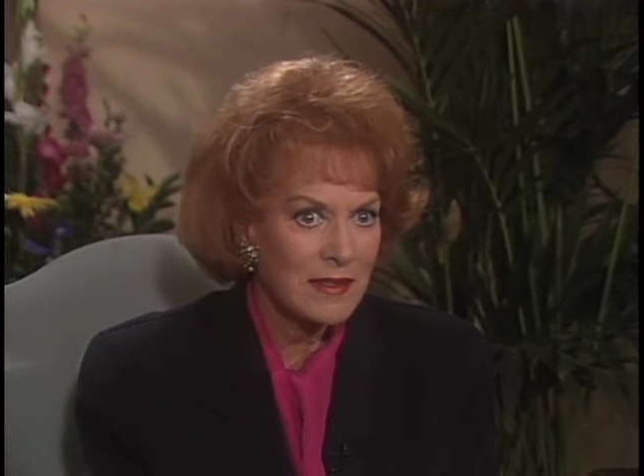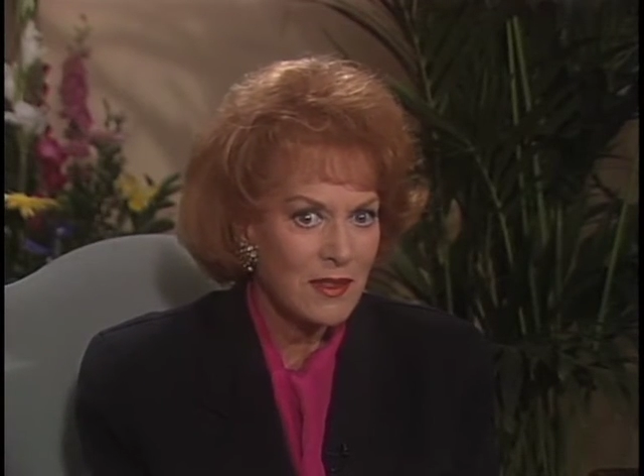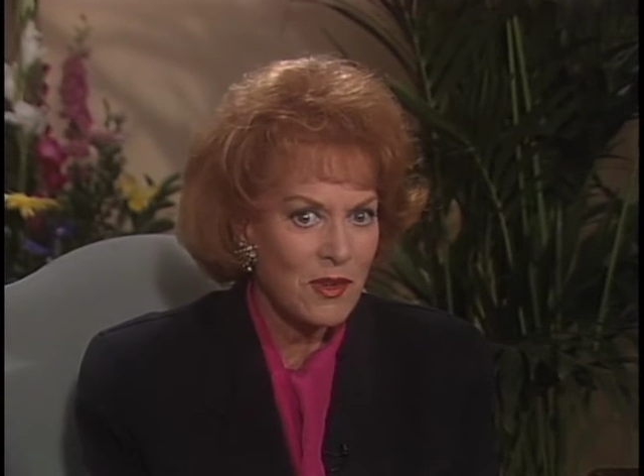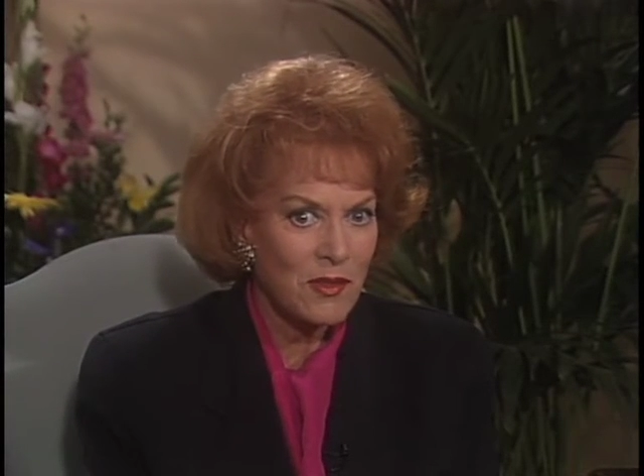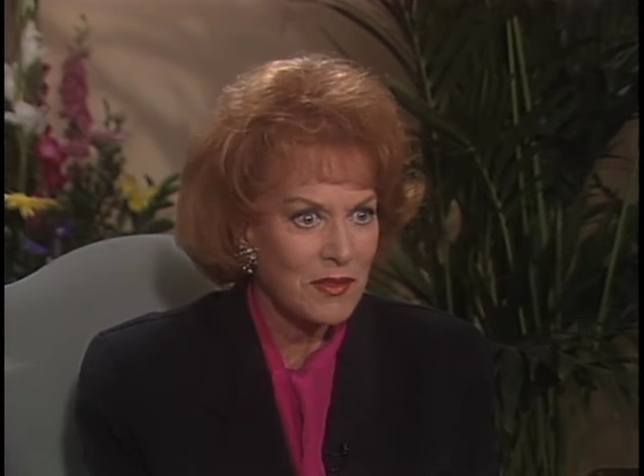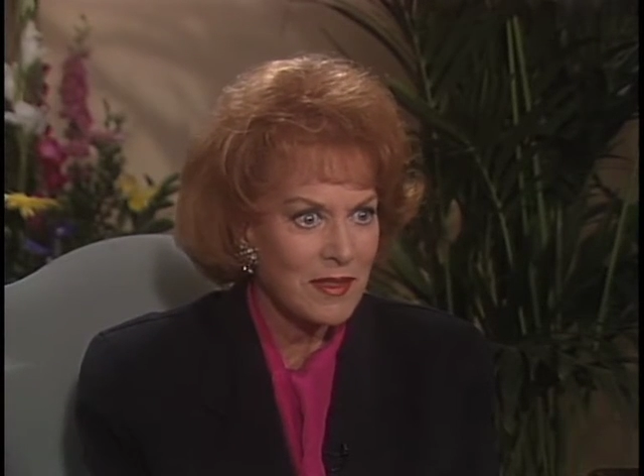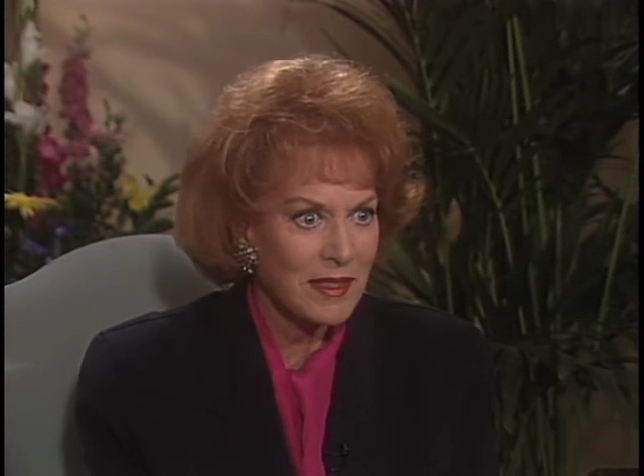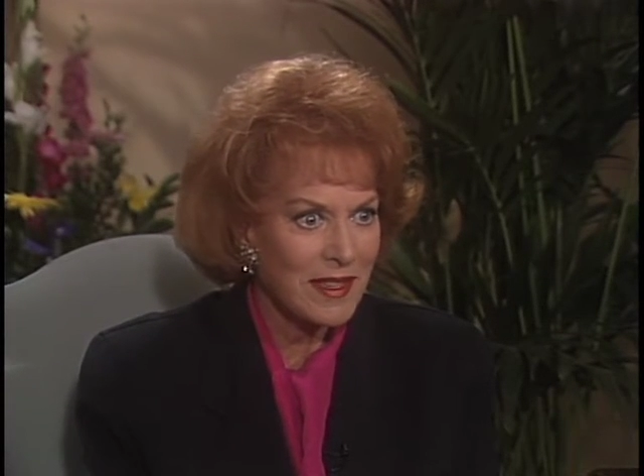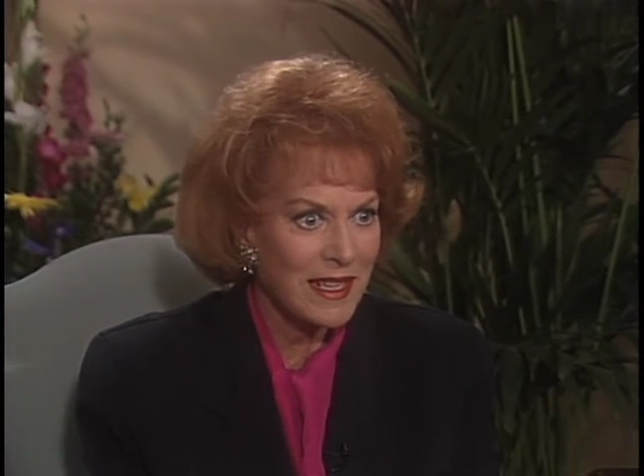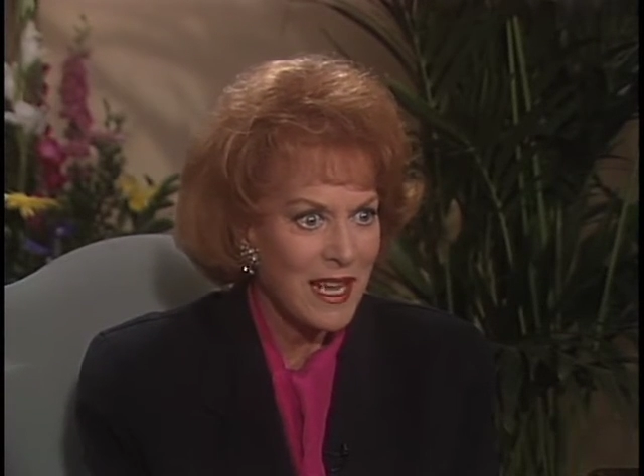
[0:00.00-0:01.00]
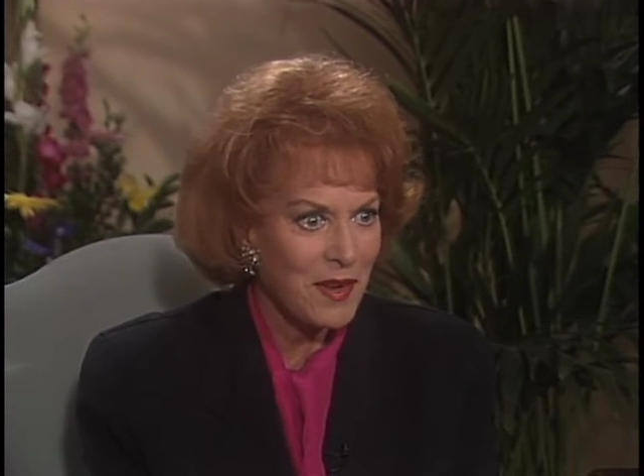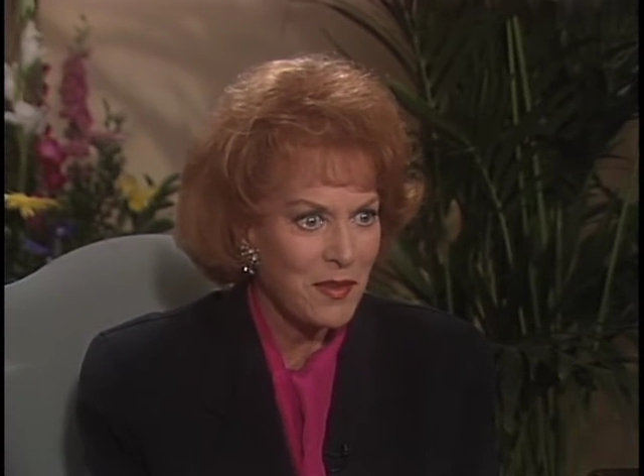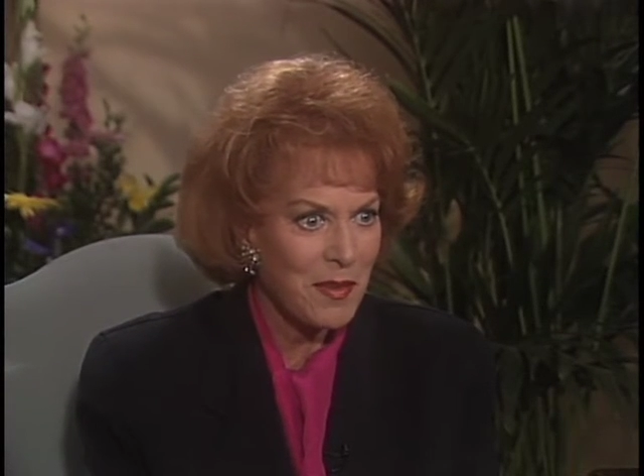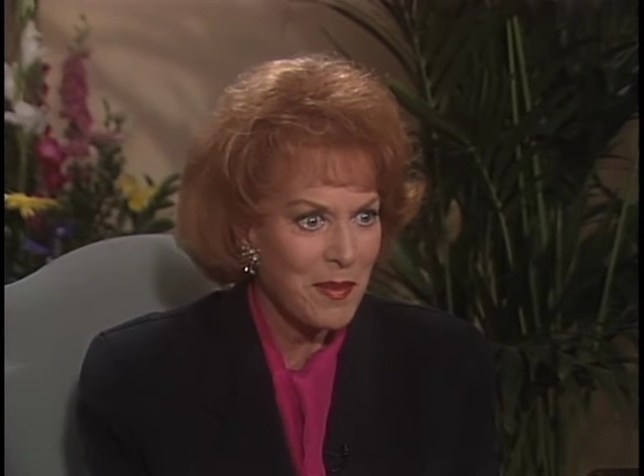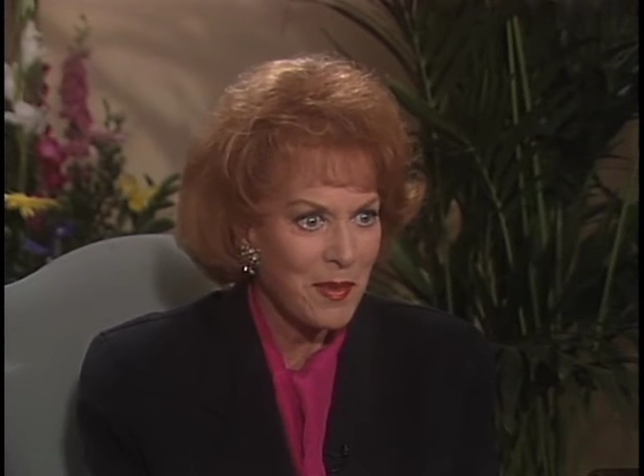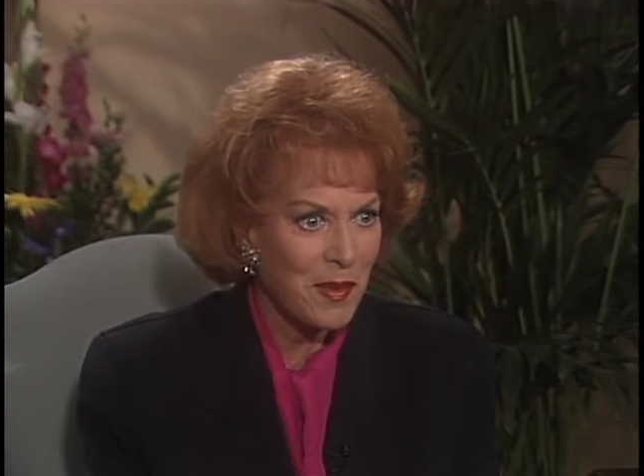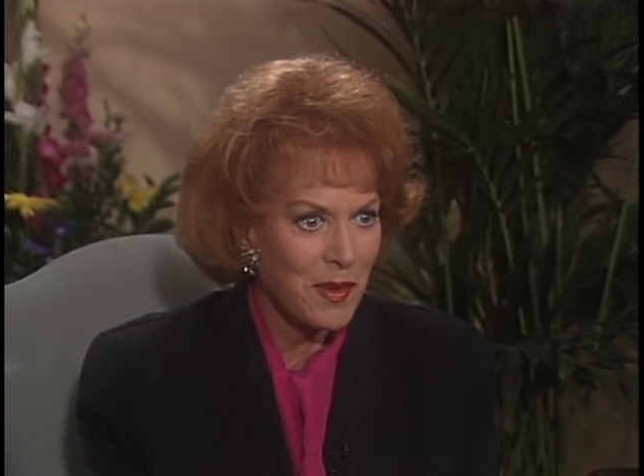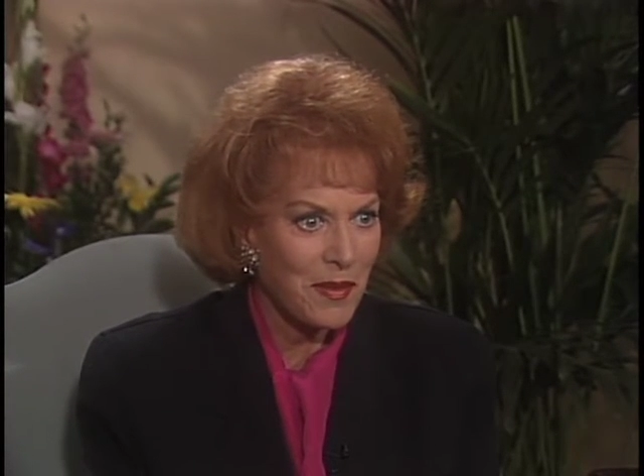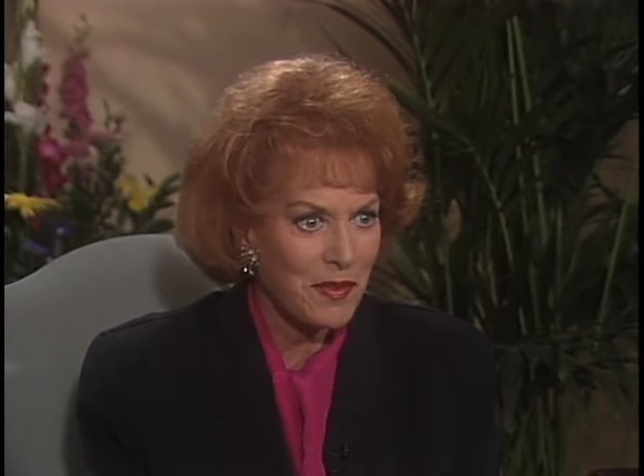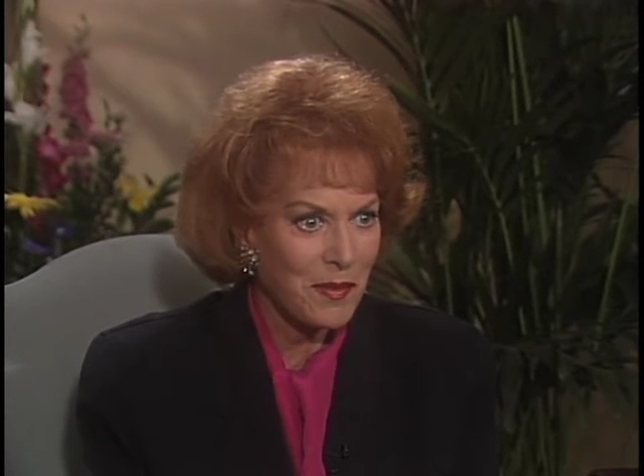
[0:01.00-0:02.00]
Oh, I, I can't remember
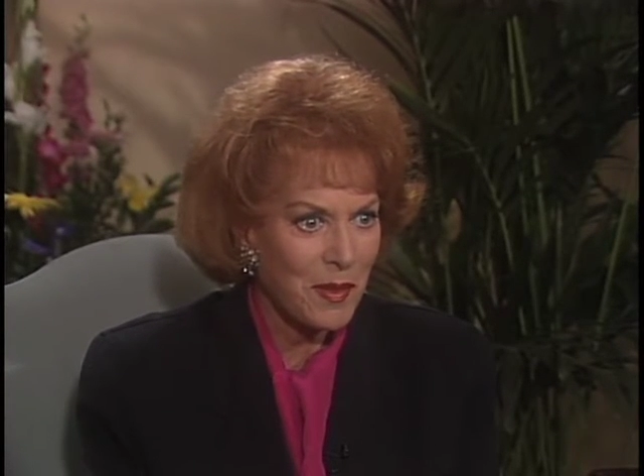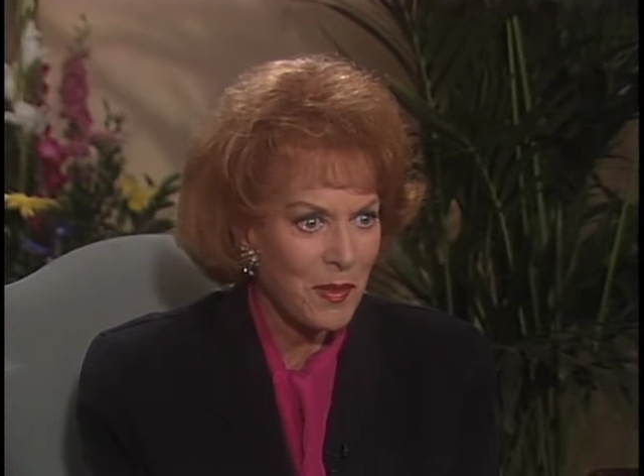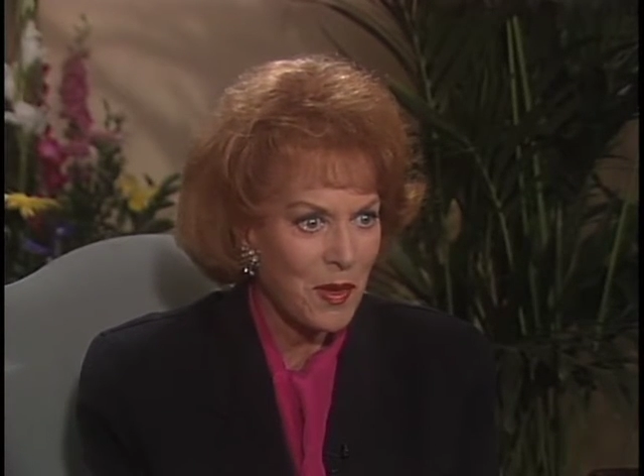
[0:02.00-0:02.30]
all of them. They were all